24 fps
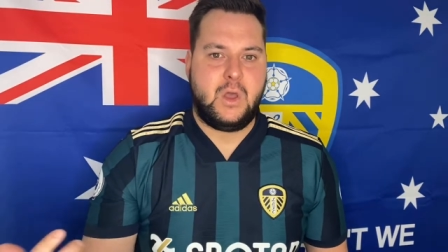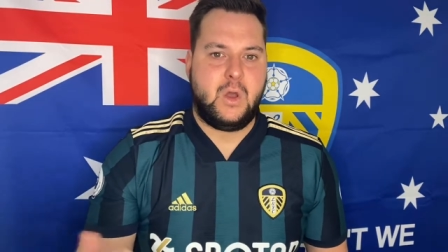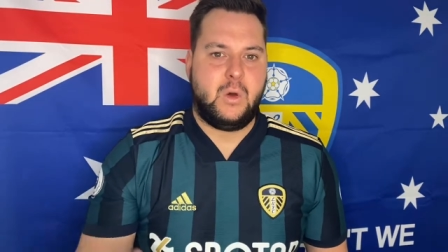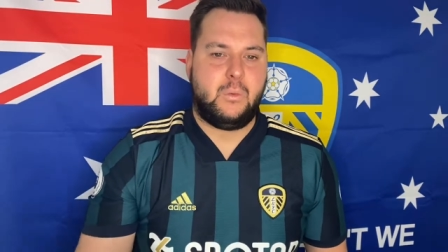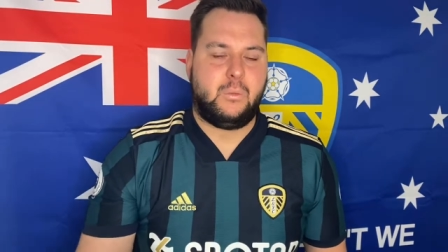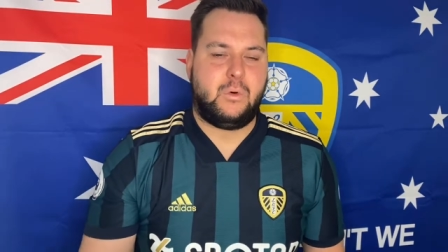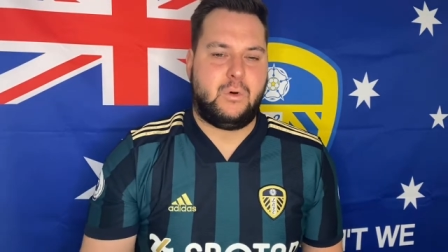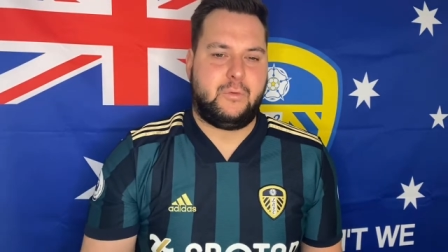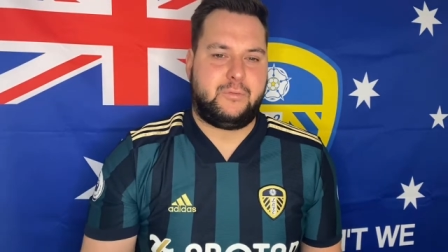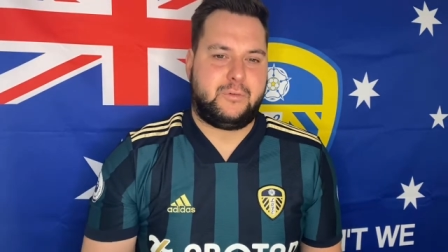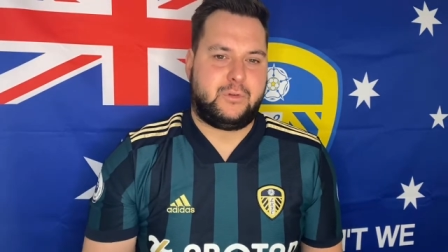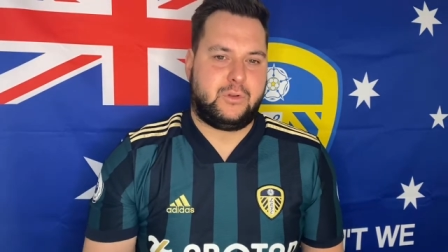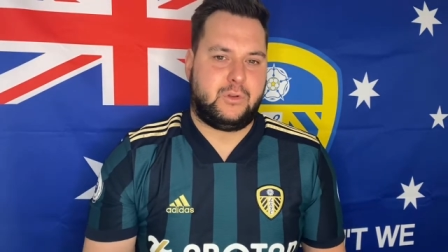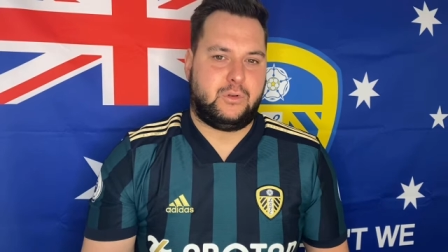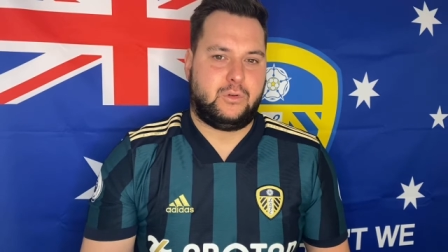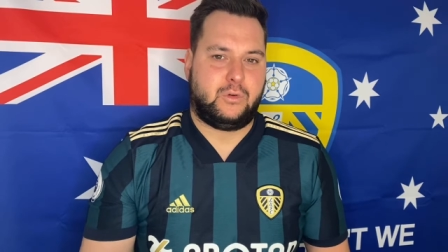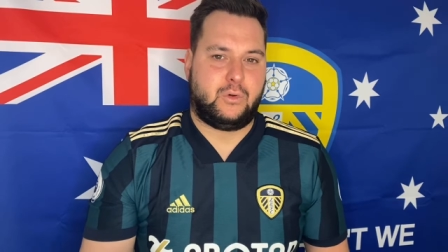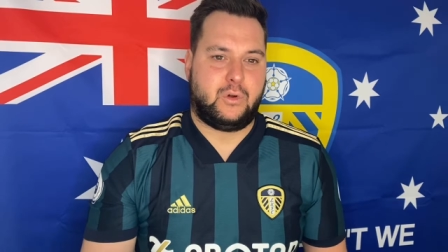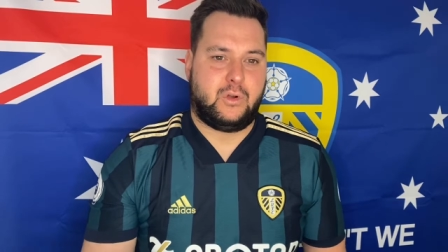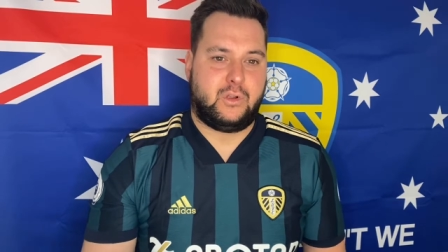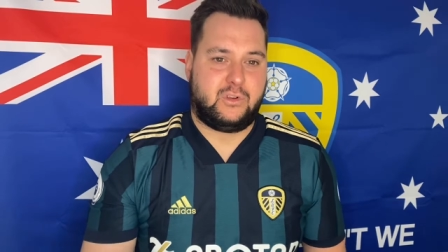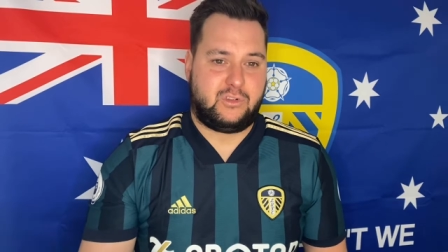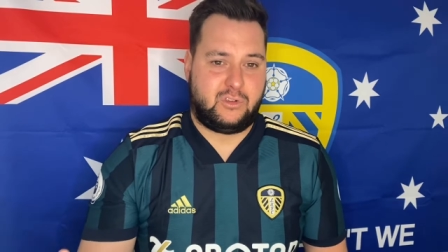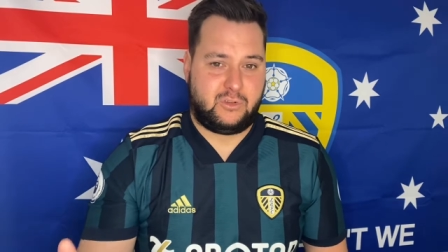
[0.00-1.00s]
Watford, and
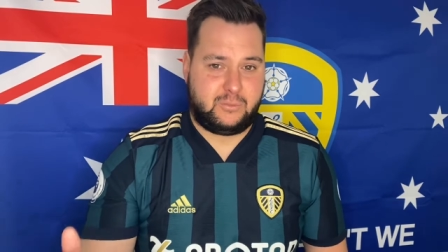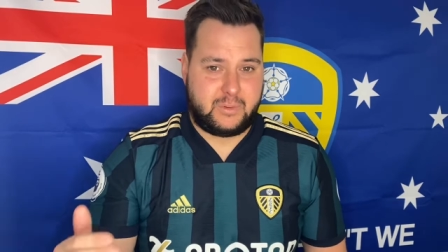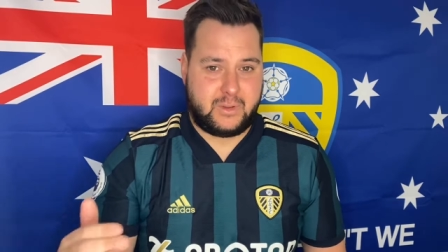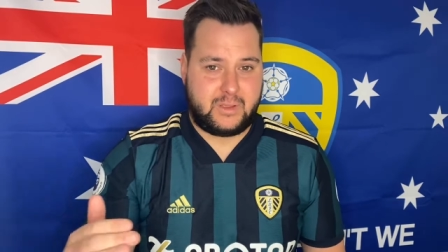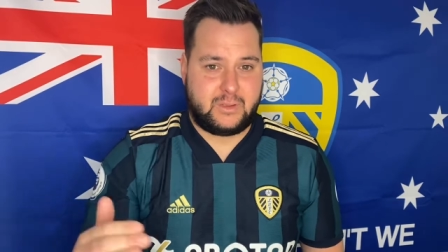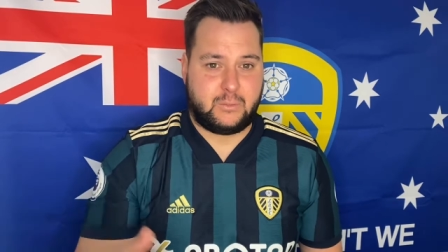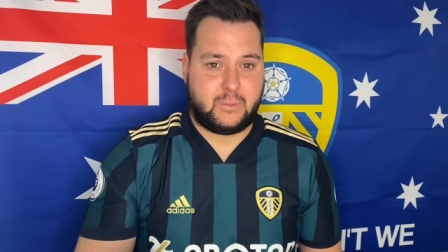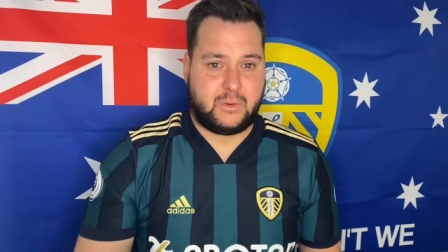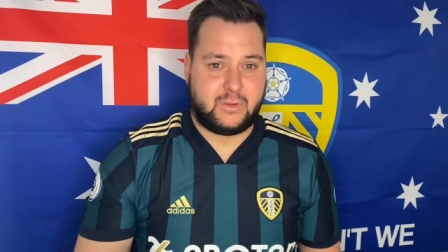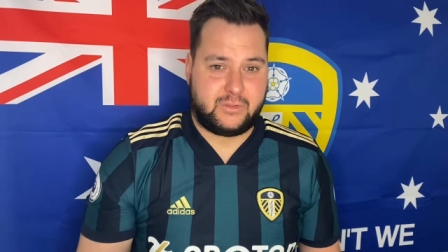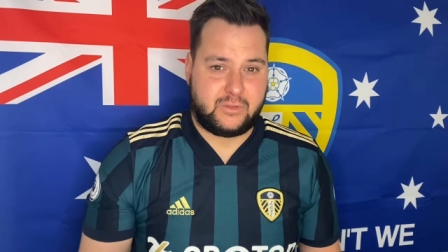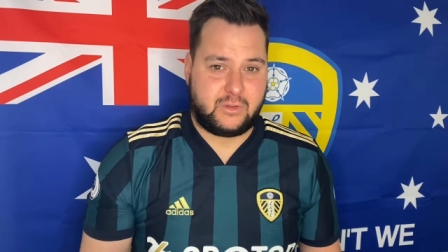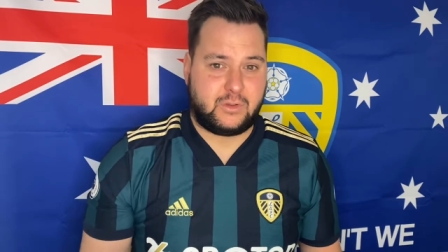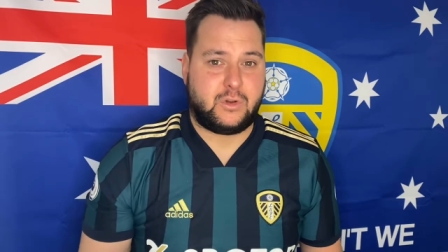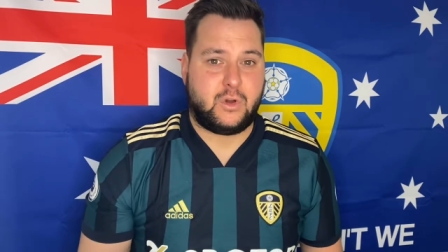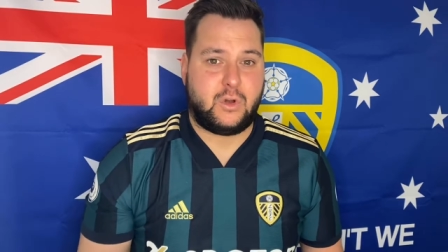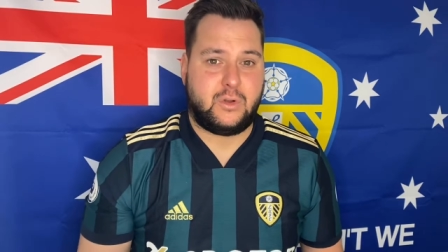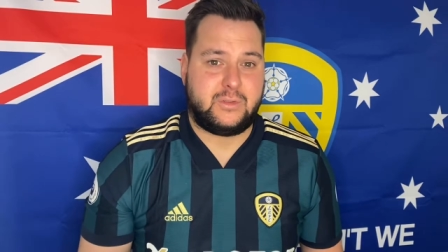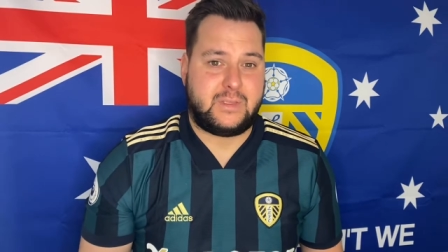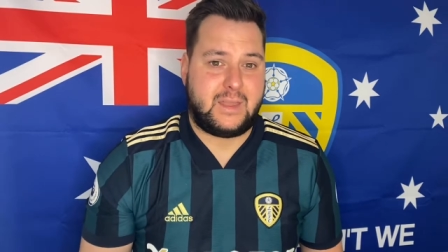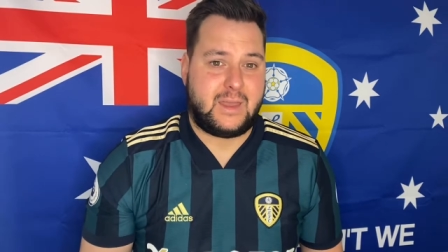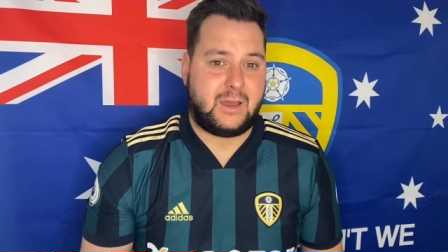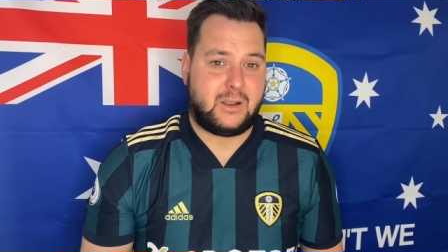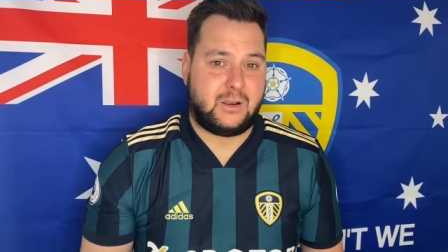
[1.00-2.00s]
Norwich as being the ones that go
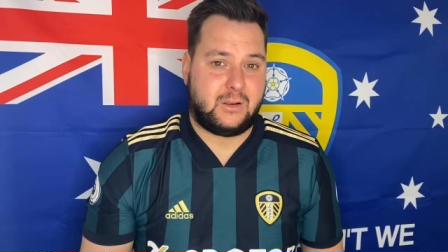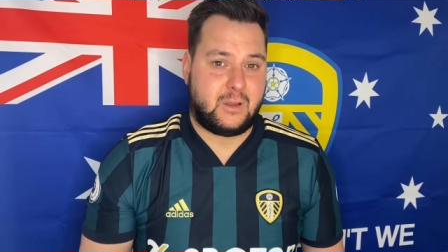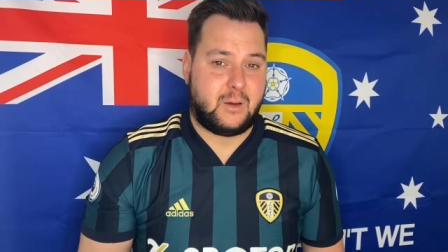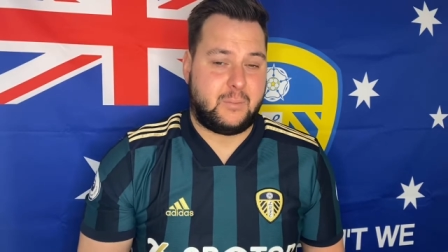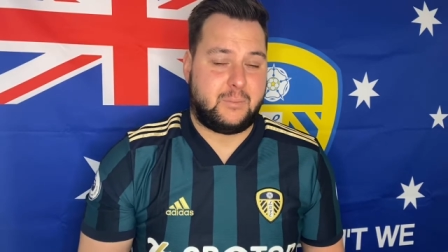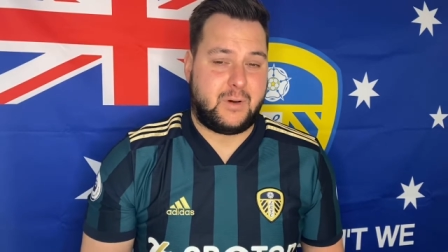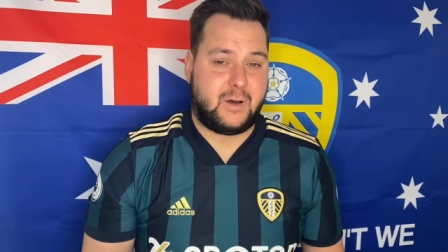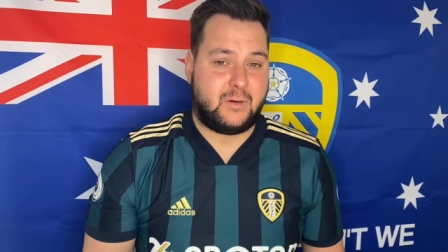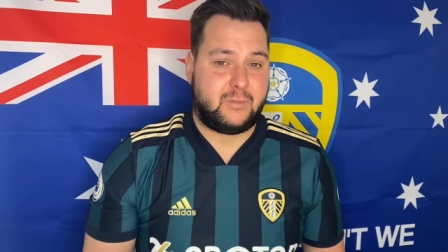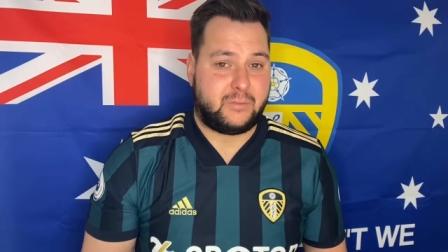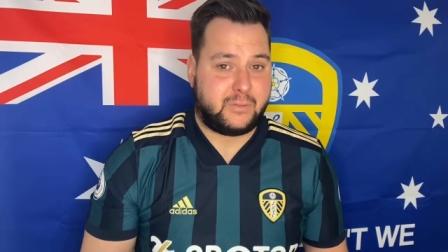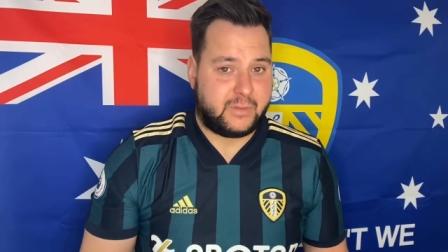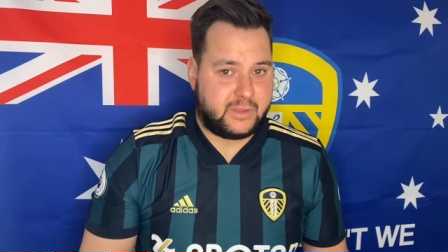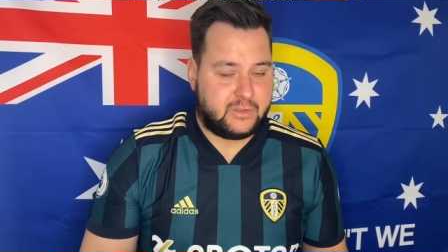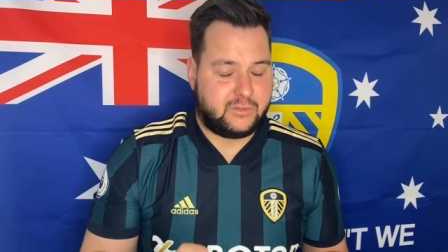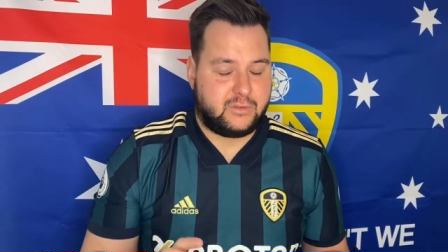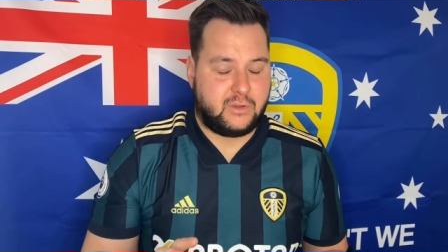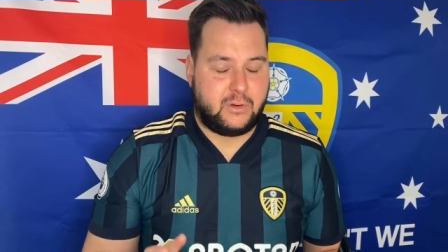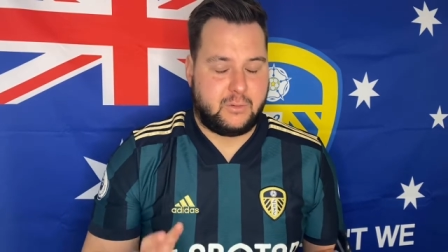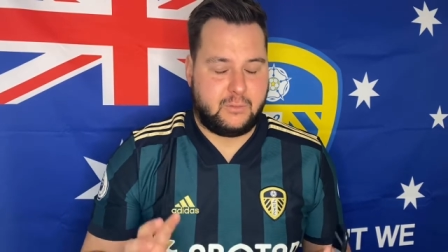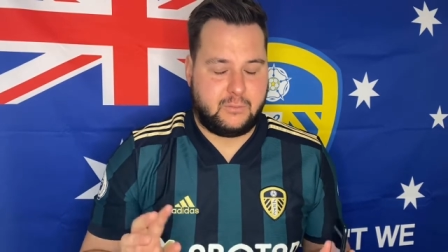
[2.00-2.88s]
down above Leeds.